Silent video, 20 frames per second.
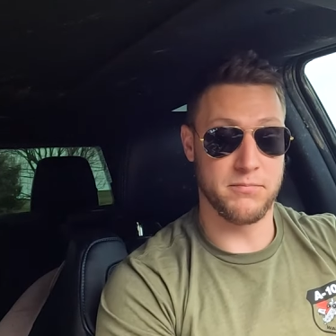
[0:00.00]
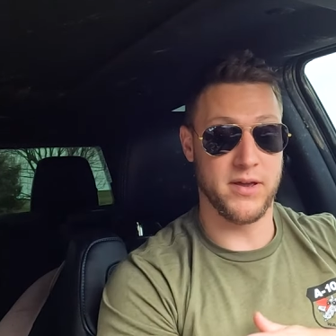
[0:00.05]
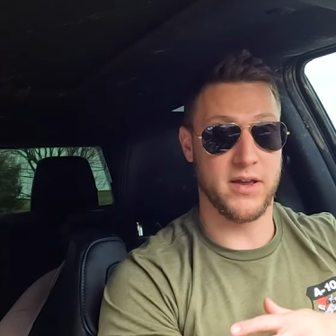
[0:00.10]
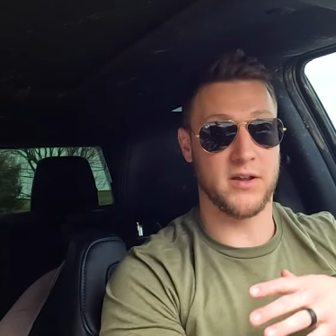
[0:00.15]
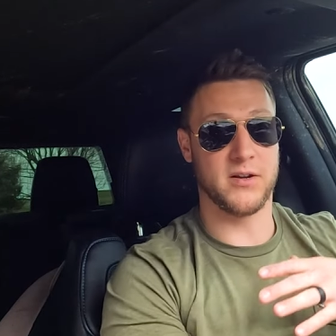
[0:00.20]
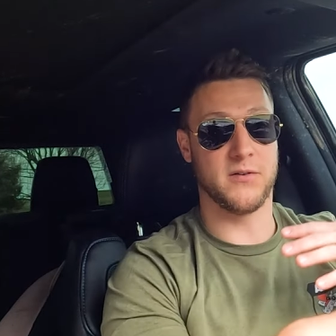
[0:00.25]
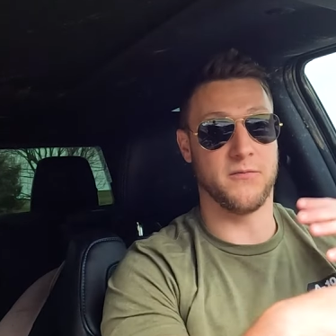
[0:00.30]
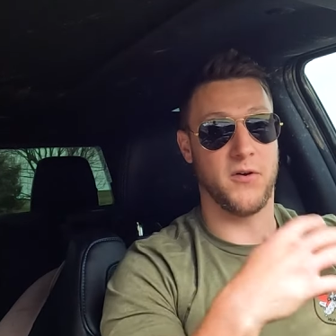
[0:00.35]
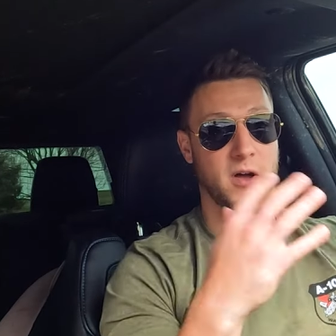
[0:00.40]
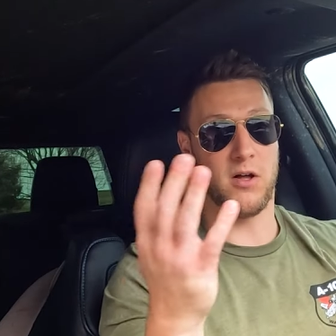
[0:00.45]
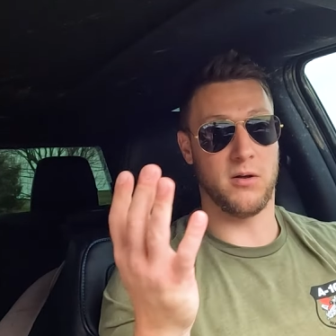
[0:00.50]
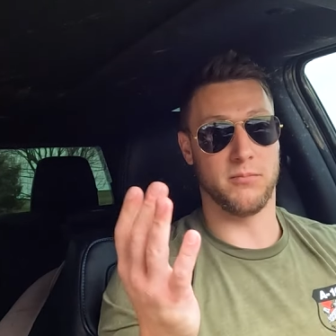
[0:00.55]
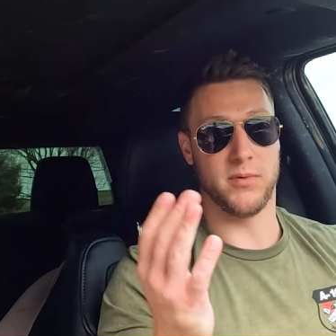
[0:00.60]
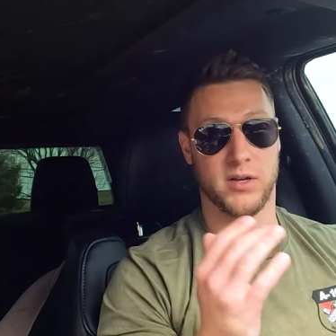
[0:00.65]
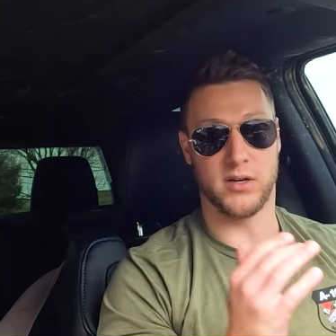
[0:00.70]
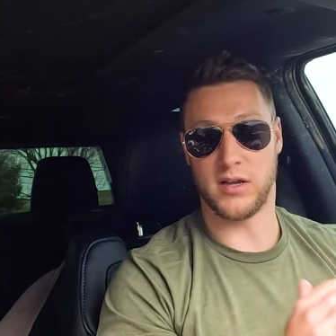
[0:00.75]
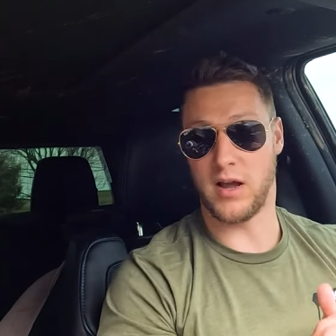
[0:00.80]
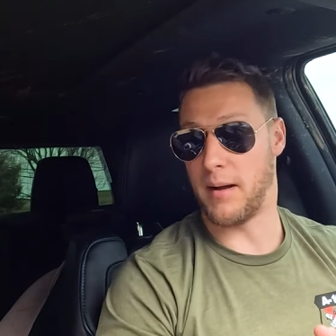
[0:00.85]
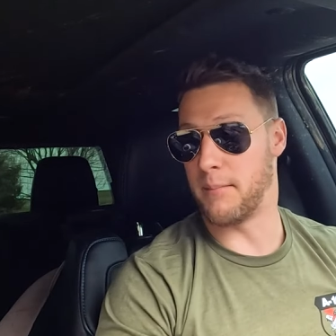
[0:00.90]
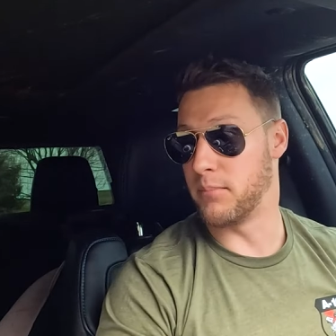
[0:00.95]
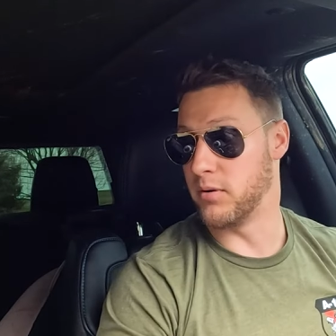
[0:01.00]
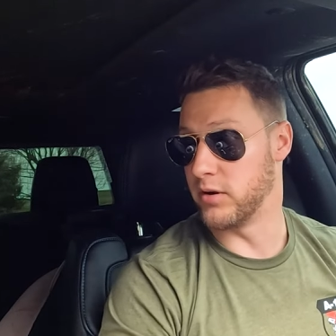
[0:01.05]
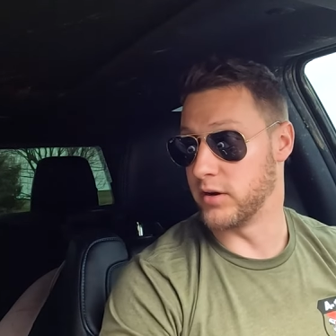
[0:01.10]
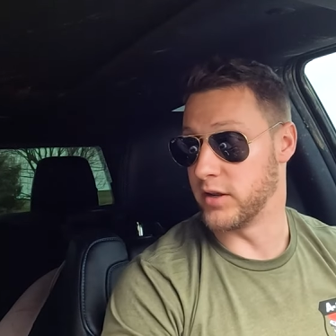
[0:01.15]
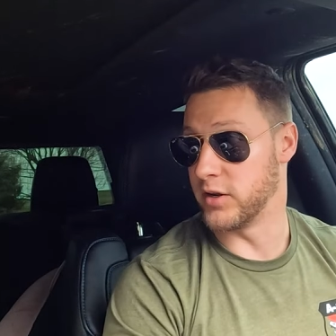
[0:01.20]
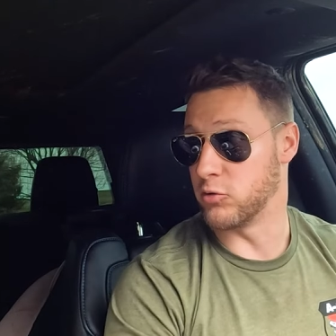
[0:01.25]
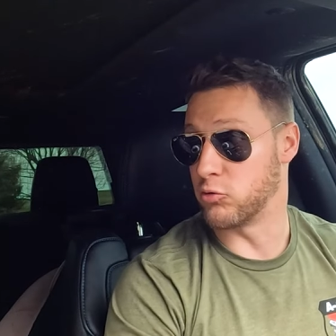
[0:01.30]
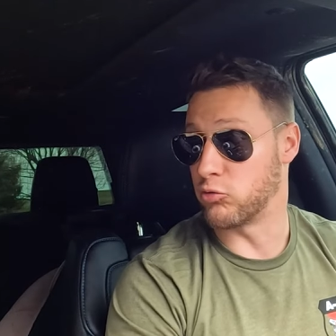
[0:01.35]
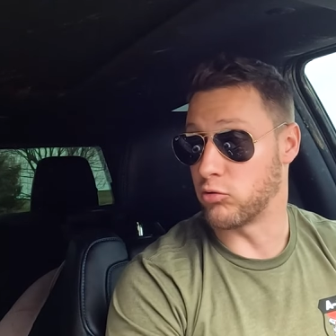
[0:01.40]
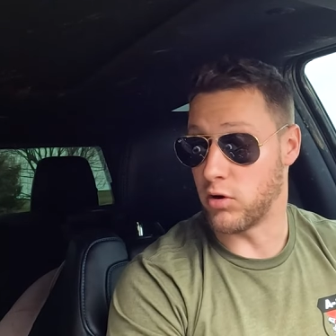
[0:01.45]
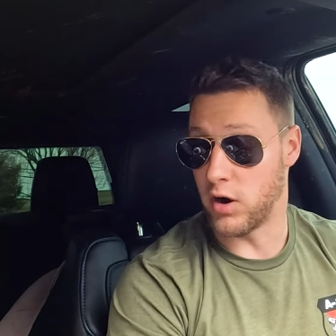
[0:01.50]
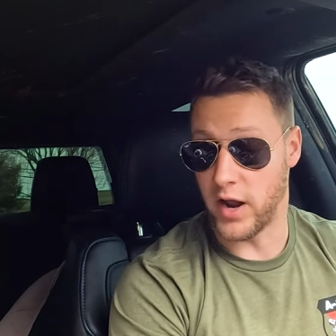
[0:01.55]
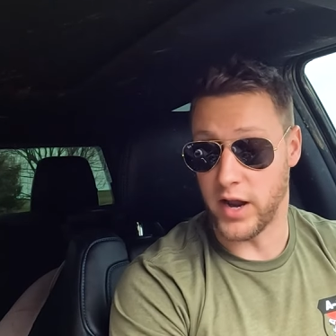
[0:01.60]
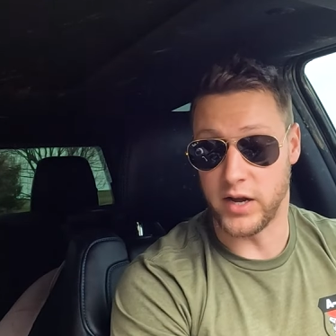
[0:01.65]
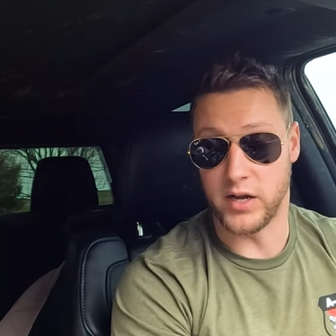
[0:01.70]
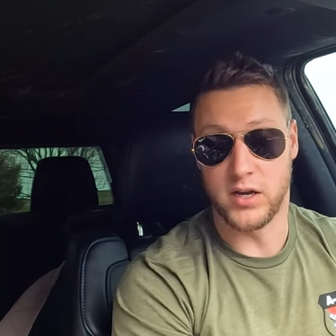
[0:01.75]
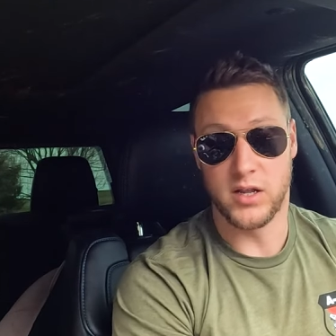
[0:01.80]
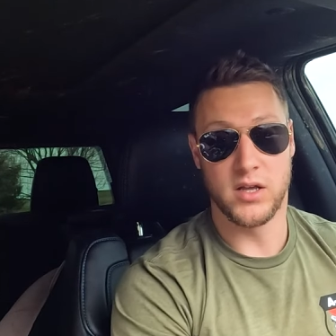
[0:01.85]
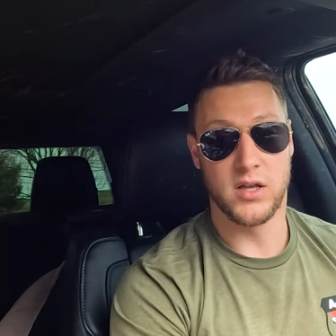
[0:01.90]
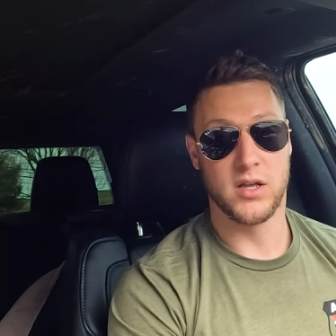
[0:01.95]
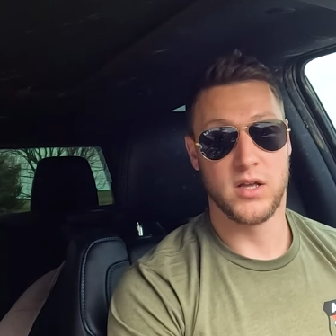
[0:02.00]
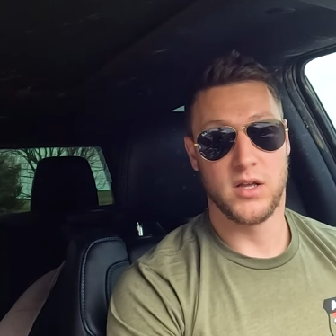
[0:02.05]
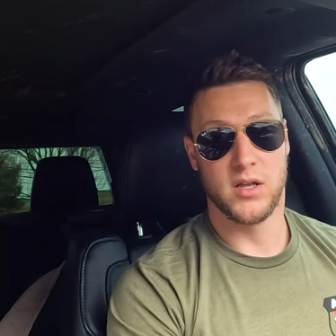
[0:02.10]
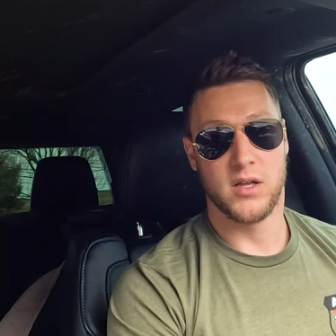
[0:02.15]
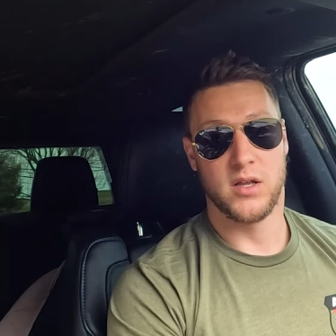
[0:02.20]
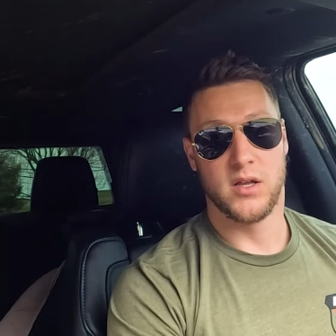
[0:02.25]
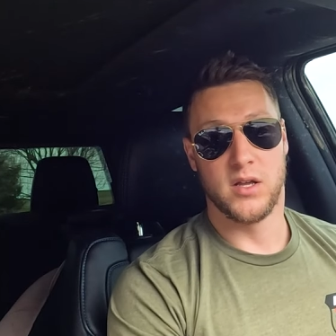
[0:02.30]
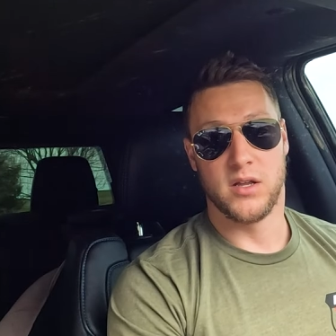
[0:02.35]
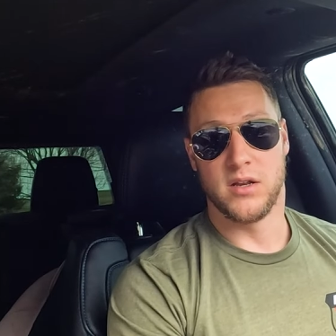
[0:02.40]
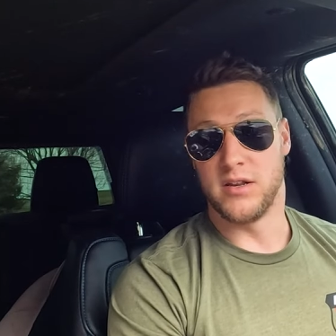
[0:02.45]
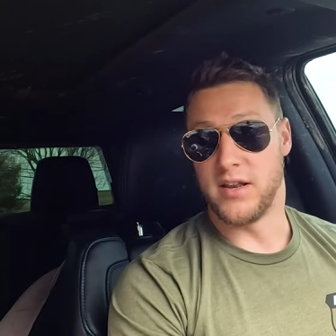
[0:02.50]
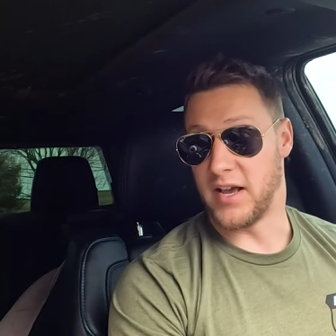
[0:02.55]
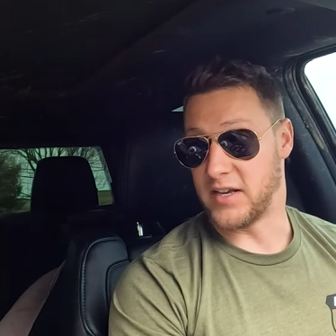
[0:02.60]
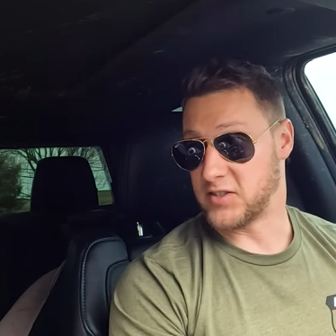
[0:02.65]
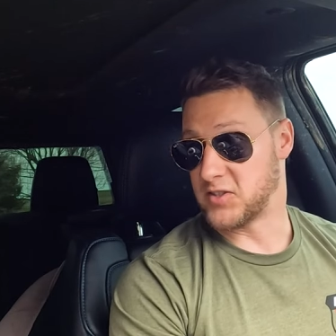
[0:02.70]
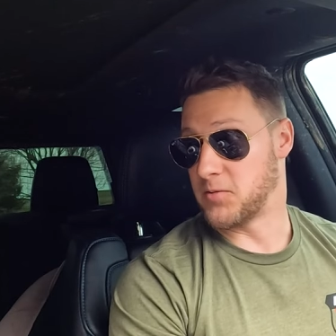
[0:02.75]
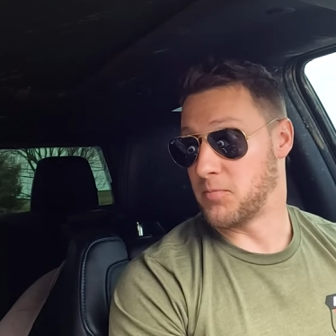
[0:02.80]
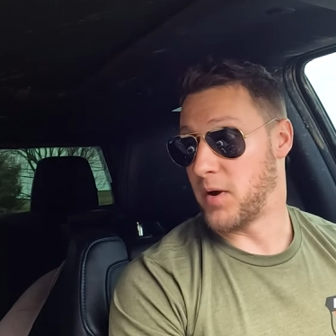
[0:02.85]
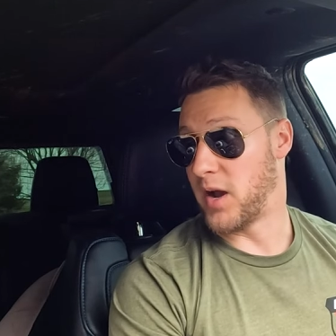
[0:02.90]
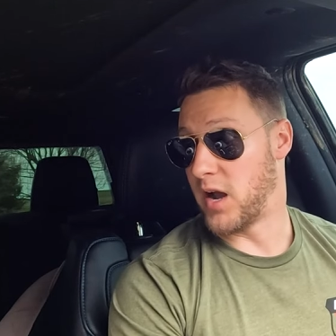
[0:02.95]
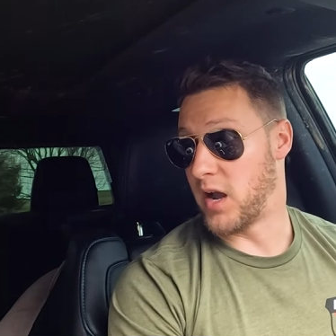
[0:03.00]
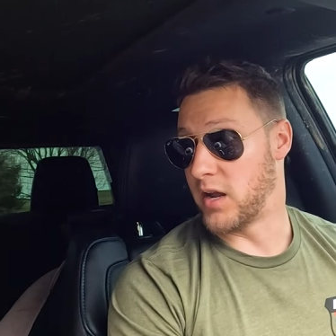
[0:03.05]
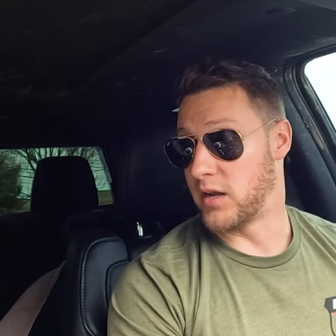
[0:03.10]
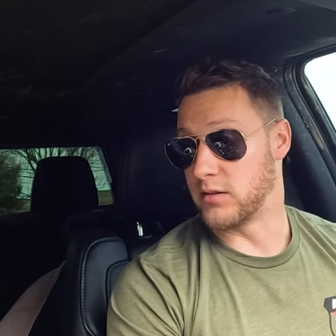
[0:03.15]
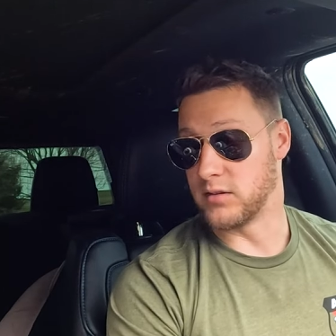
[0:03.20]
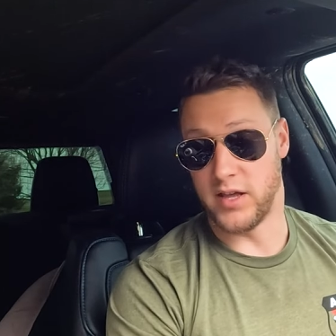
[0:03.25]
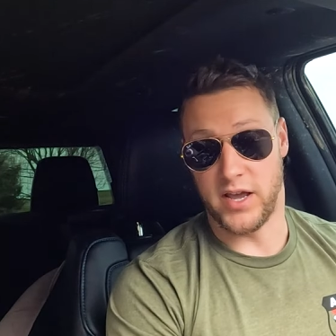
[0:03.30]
big development got put in right next to my